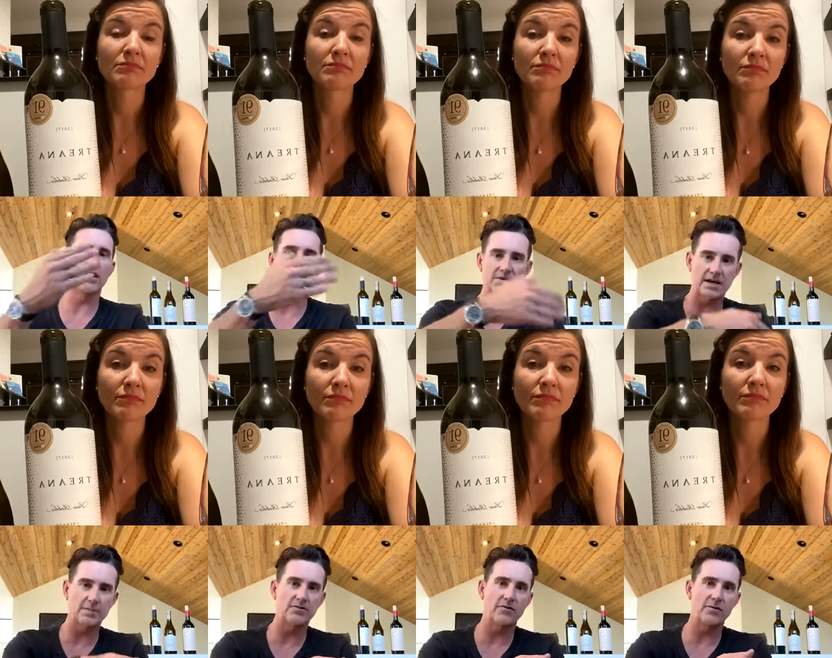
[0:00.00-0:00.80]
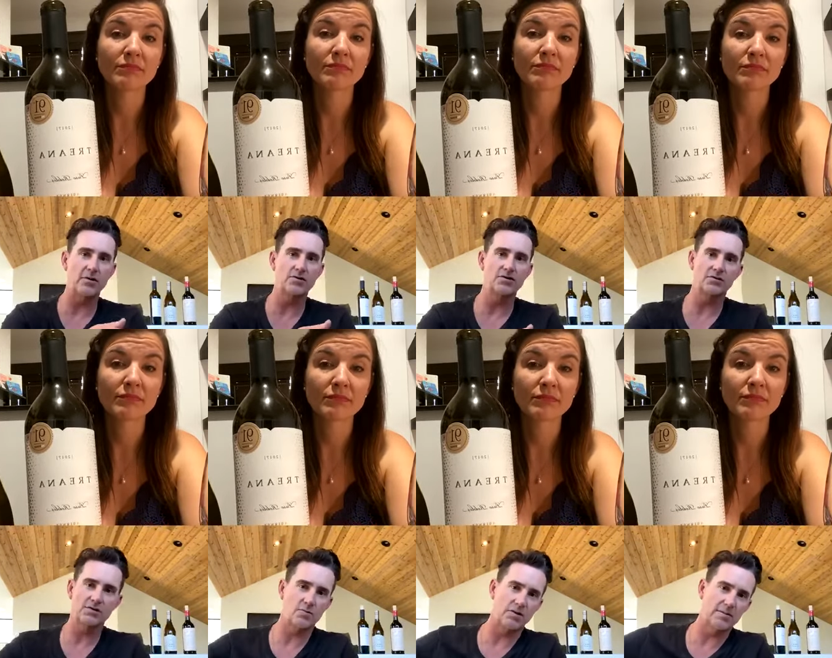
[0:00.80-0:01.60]
Speaker 1: is mm-hmm. coming from the ocean.
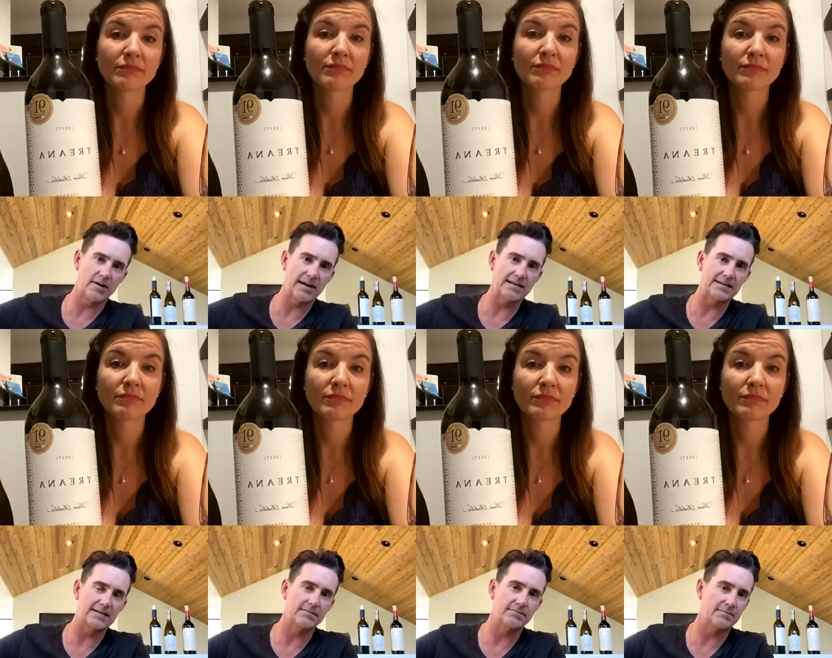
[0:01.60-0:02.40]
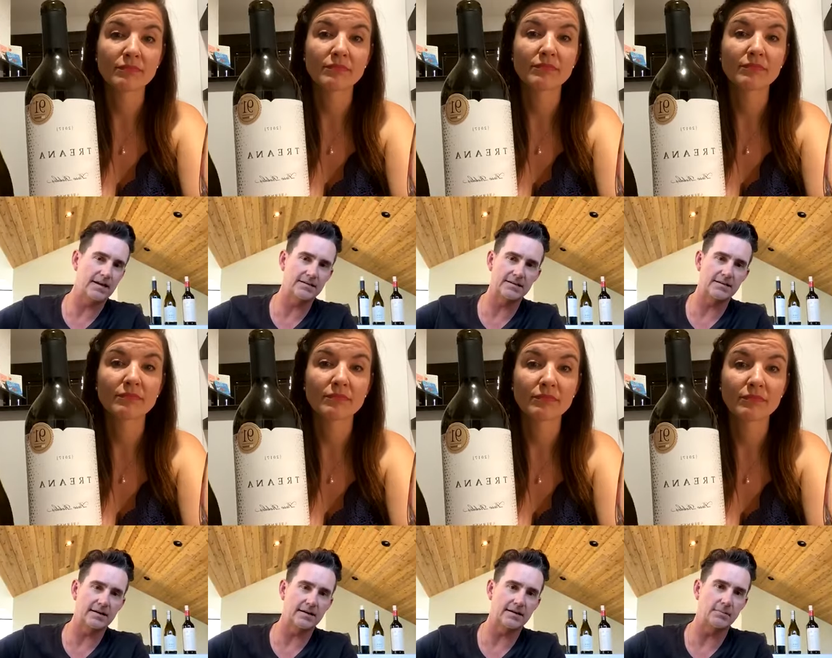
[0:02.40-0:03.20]
we're only about 18, 18
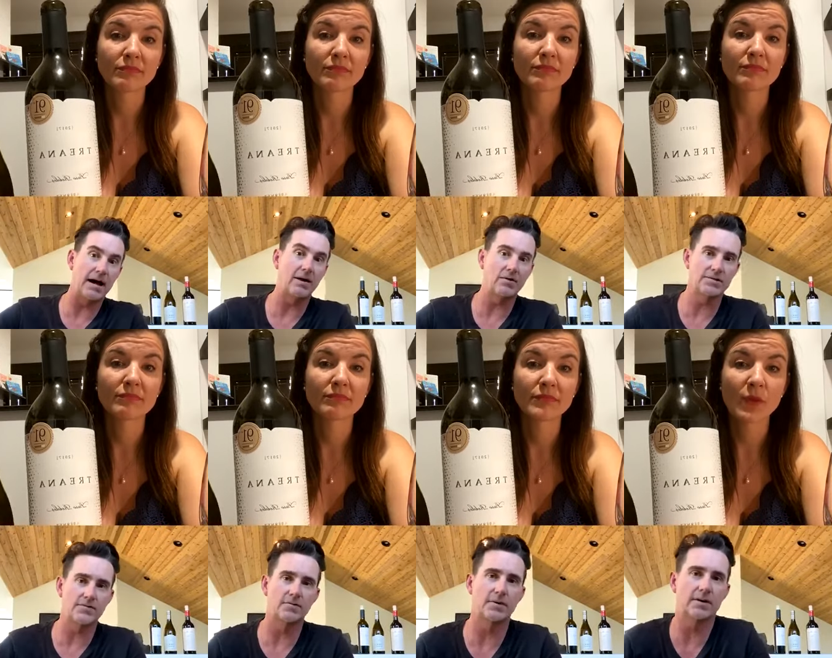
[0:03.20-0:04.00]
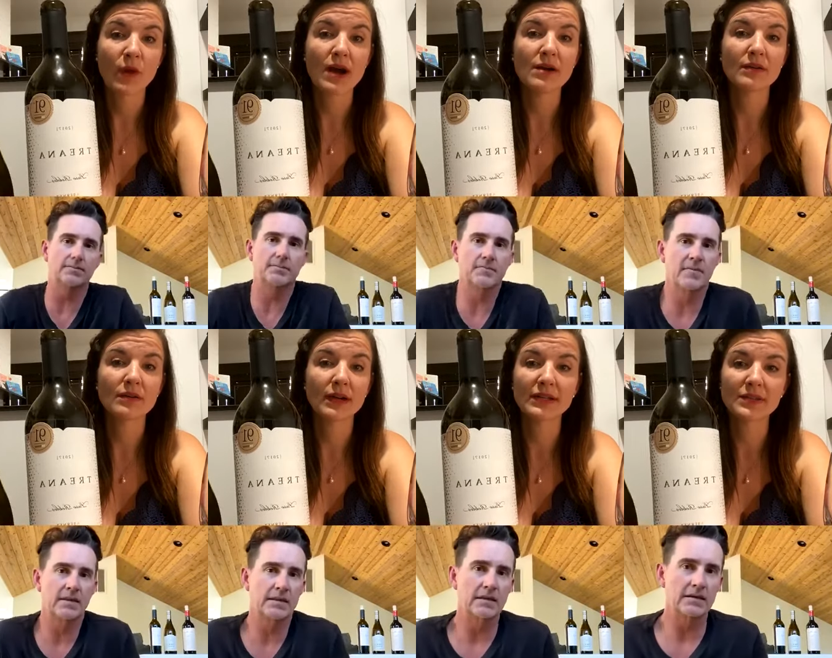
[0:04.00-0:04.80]
uh, miles from. Uh, wow,
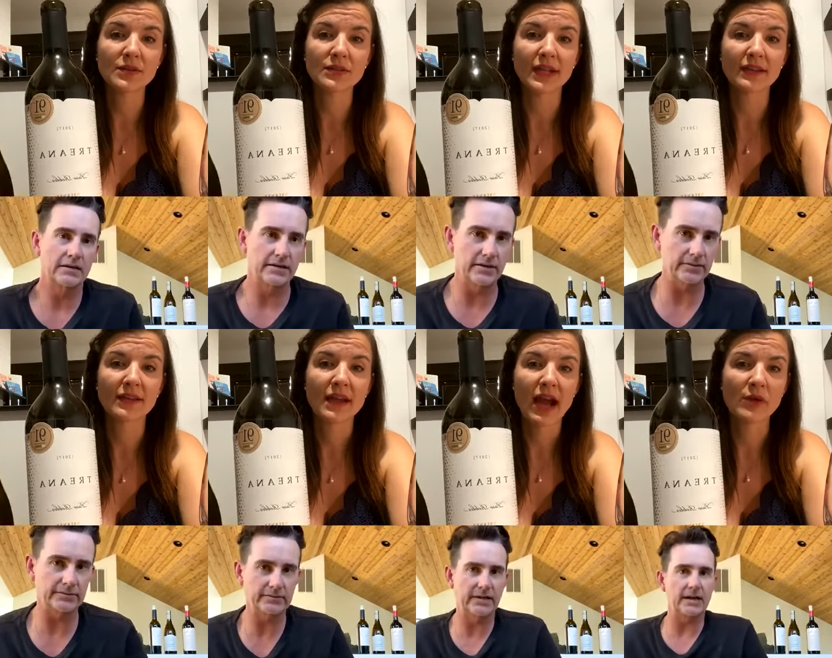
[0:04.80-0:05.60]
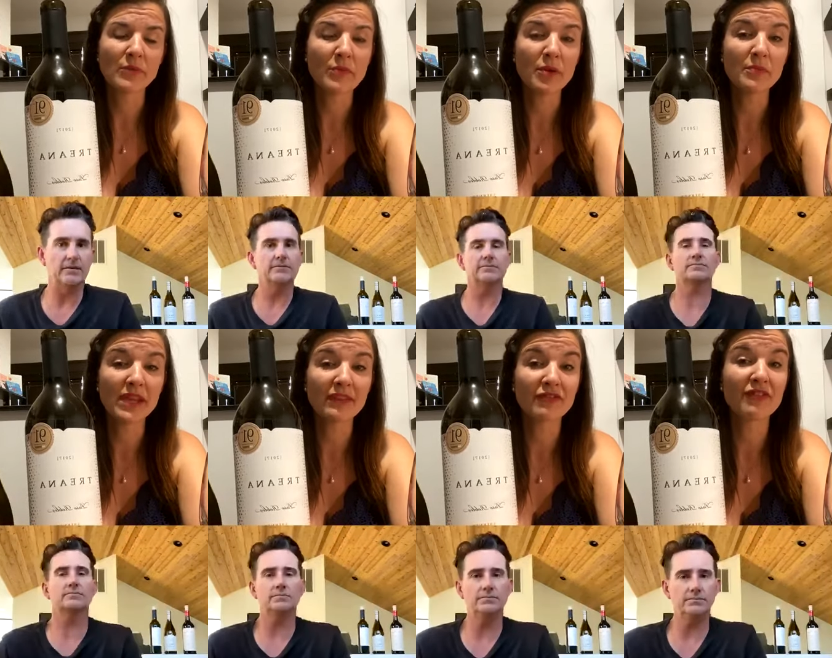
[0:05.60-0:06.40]
I didn't know that. Yeah. I remember
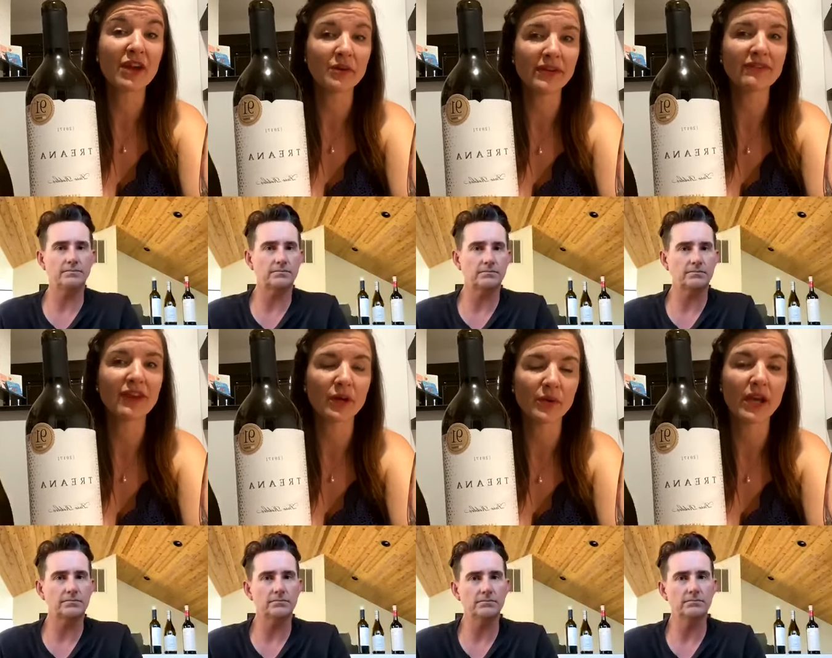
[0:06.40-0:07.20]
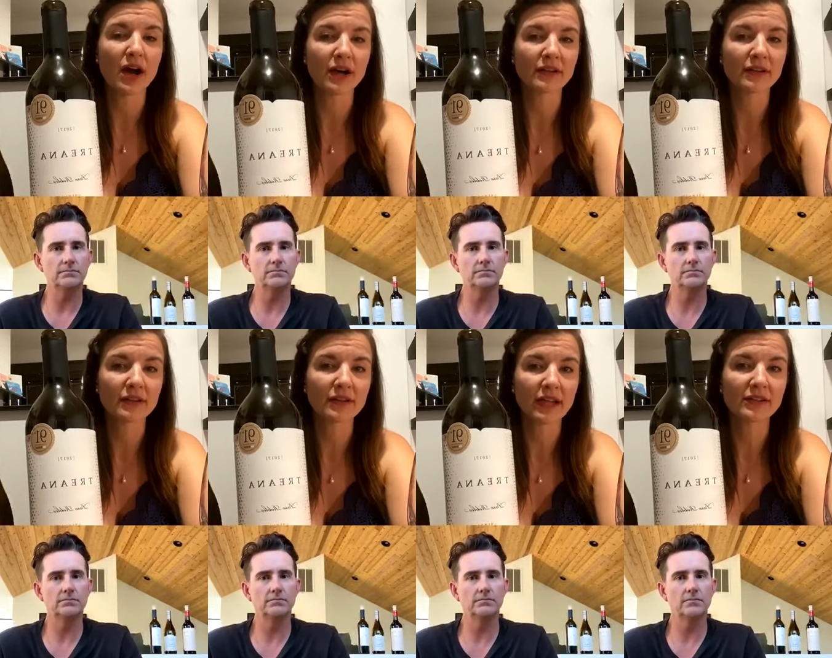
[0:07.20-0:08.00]
Speaker 2: being very very hot,
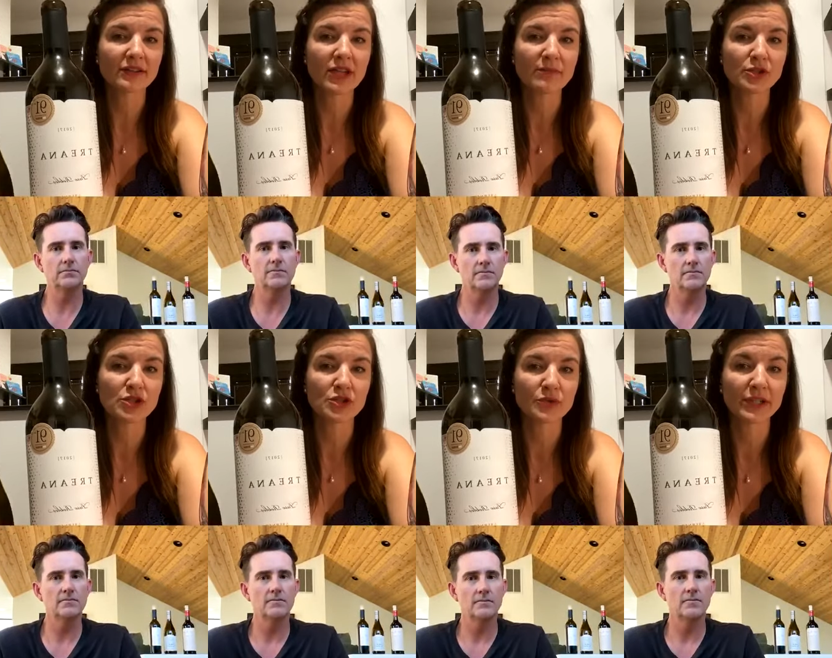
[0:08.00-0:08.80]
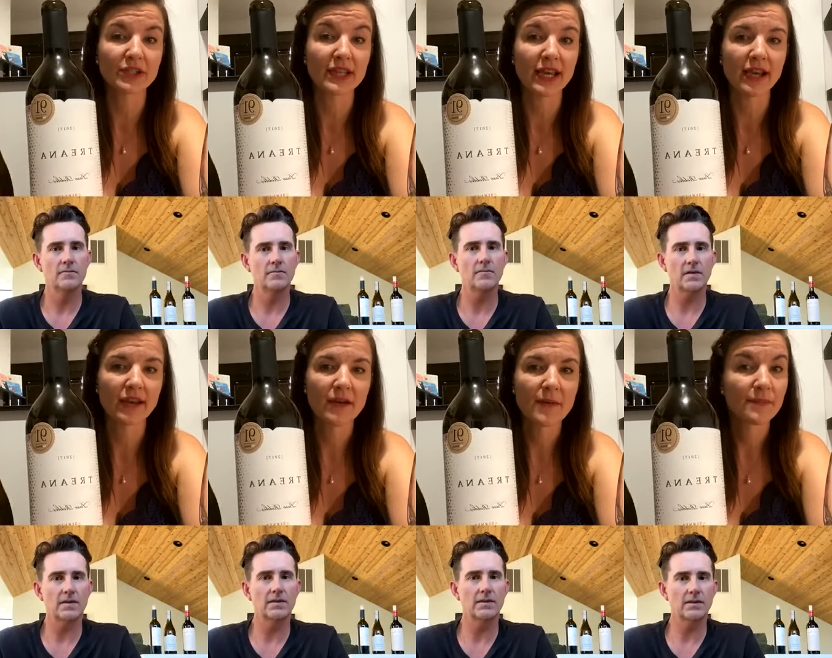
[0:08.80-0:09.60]
like the temperature during the day
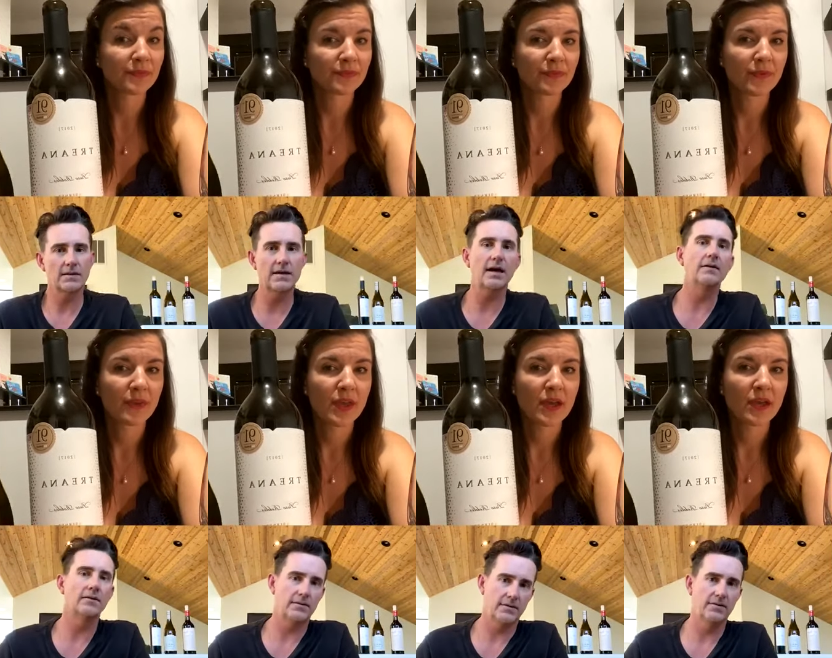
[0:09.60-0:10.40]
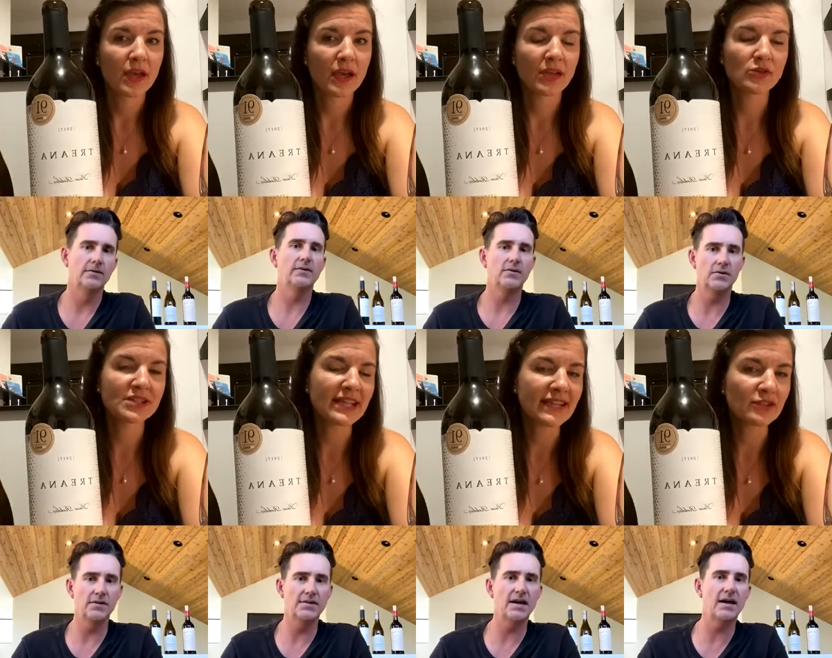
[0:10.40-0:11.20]
yeah. During and you
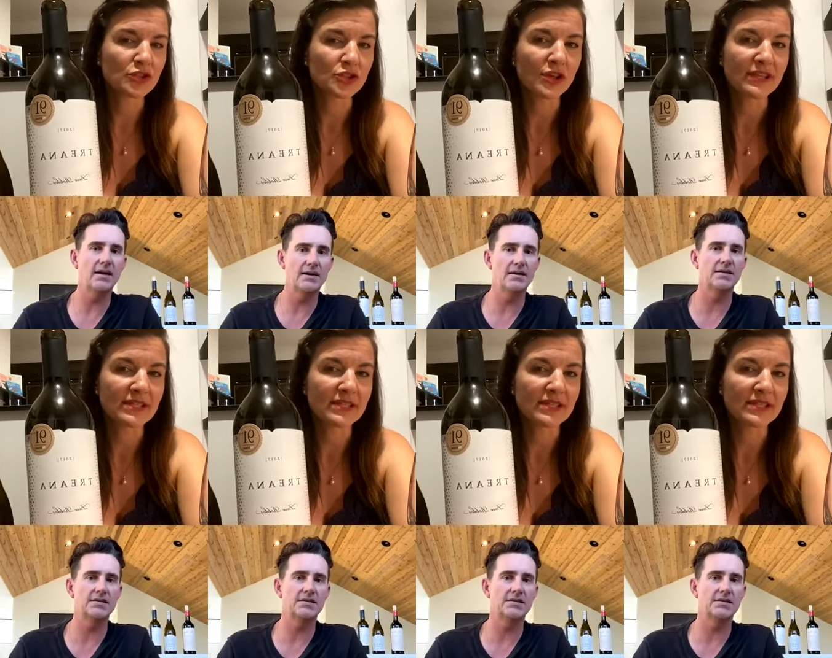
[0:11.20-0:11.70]
said that the soil is